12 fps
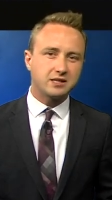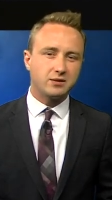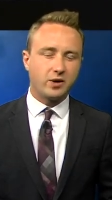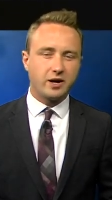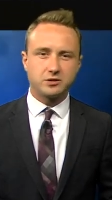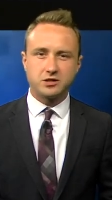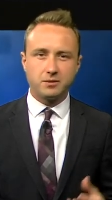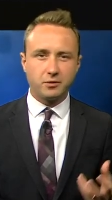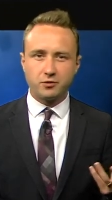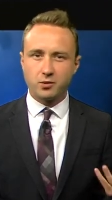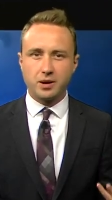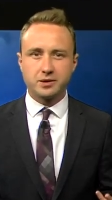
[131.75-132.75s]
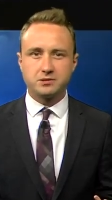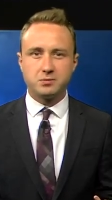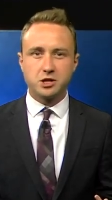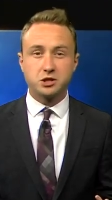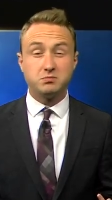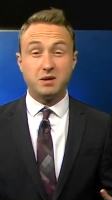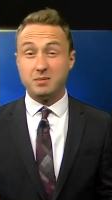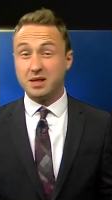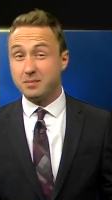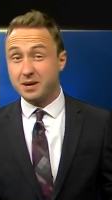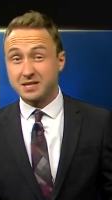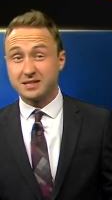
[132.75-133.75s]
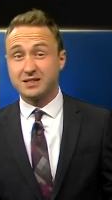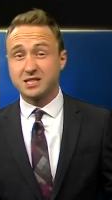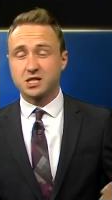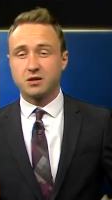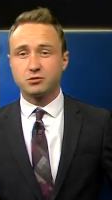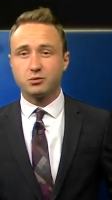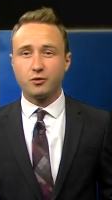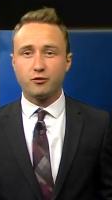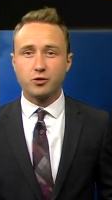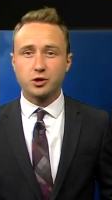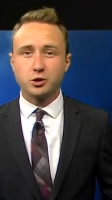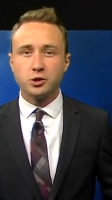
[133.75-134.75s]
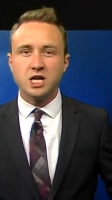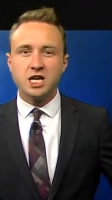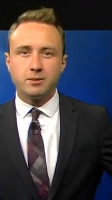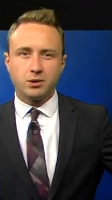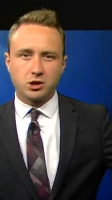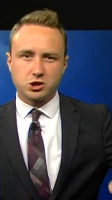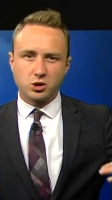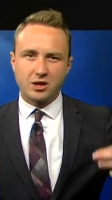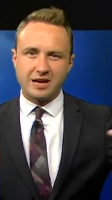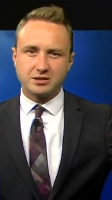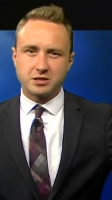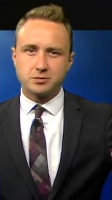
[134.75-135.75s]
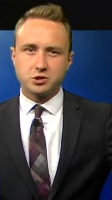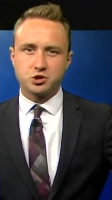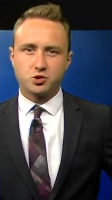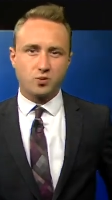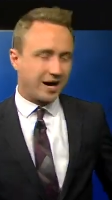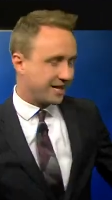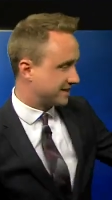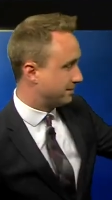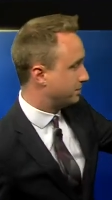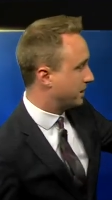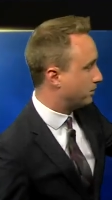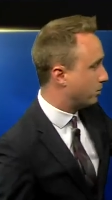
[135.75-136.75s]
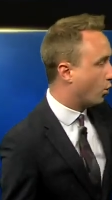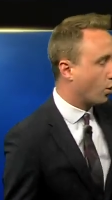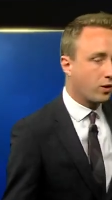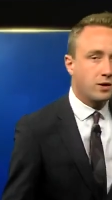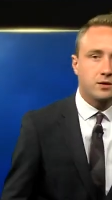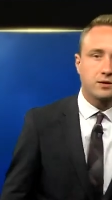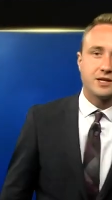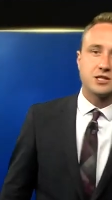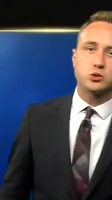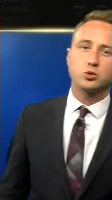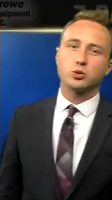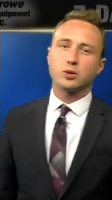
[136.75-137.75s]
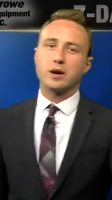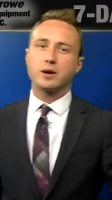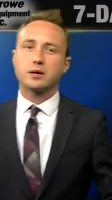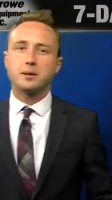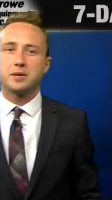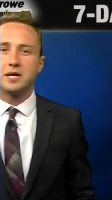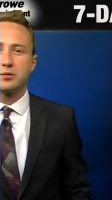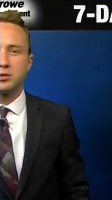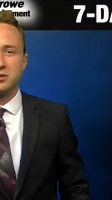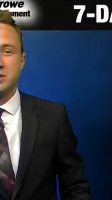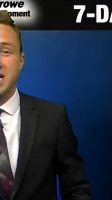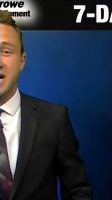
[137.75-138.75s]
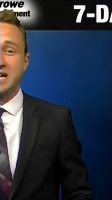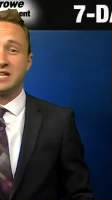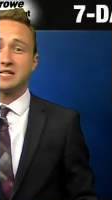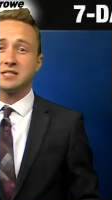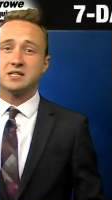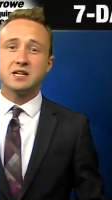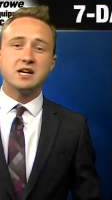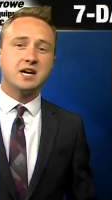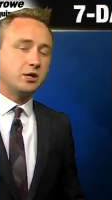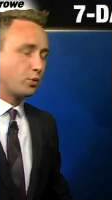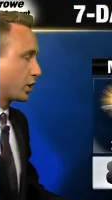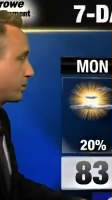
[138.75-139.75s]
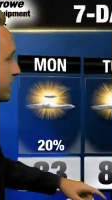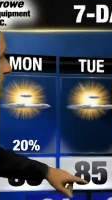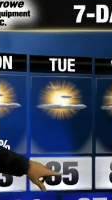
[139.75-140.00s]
The air is not moving around as much. Maybe that makes it less comfortable for you. It also allows temperatures to rise a bit more, less cooler air coming in. We're in the mid 80s, and then we're going to be in the